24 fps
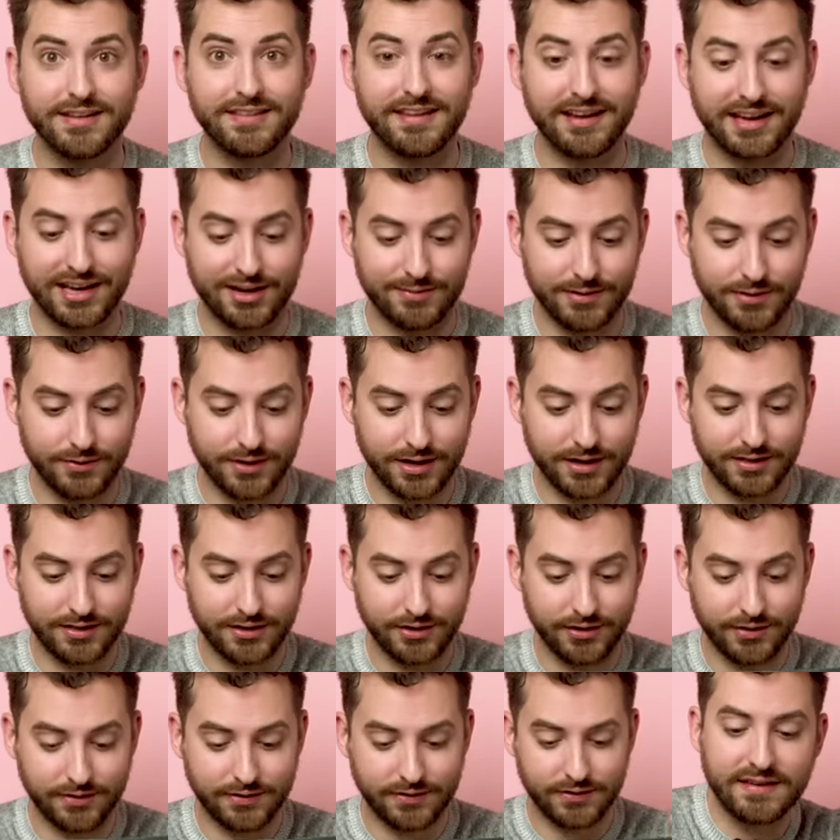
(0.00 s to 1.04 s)
Is it gonna be one of
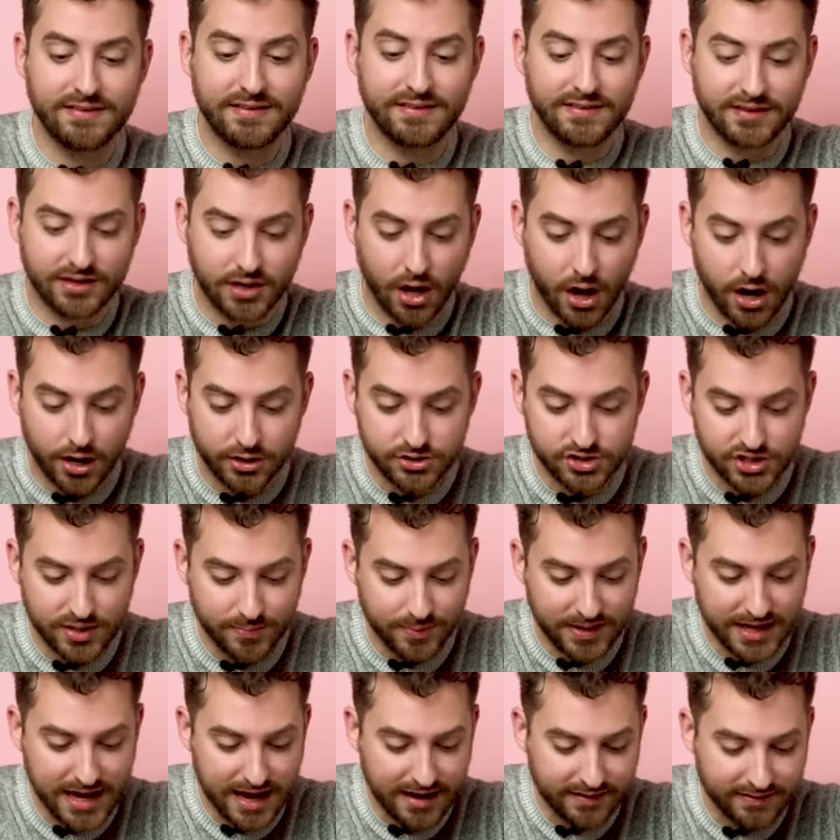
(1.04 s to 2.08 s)
those? Is this a car
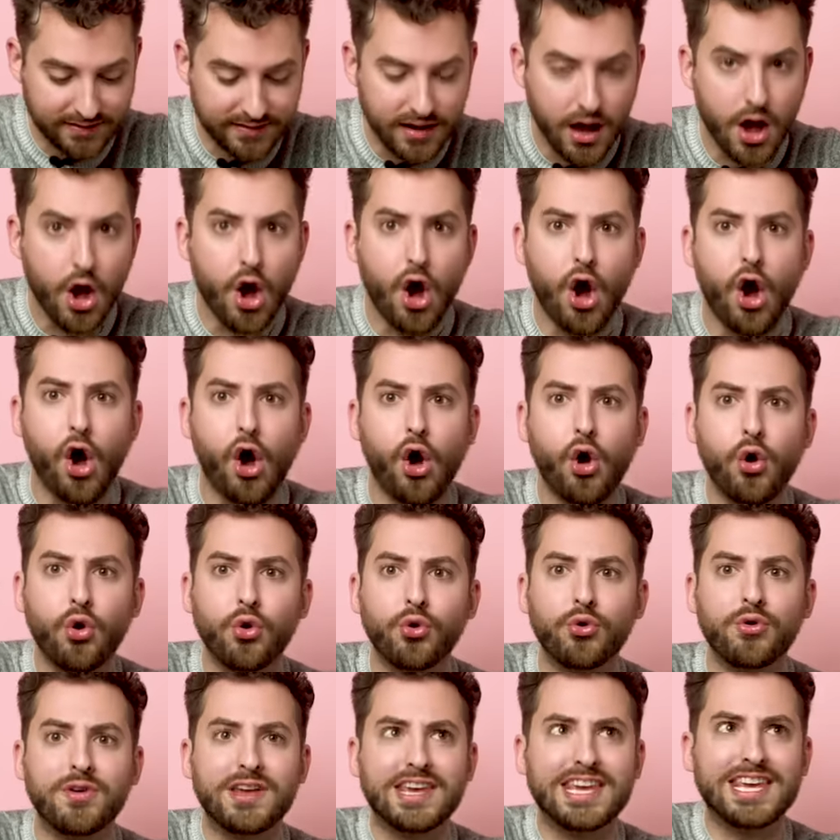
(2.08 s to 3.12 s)
GPS?
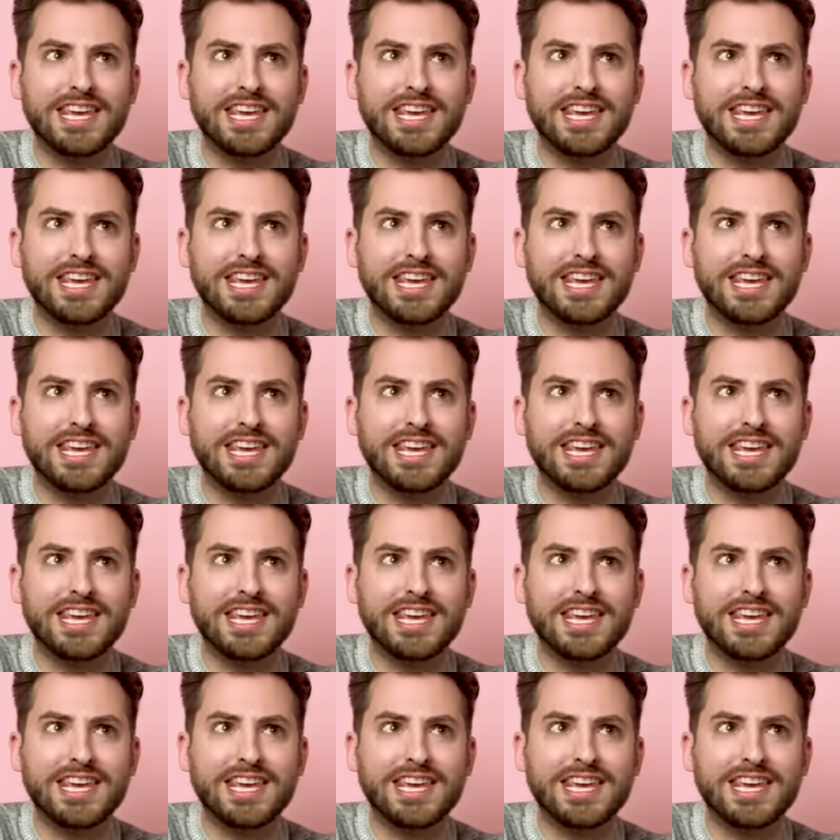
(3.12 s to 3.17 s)
Oh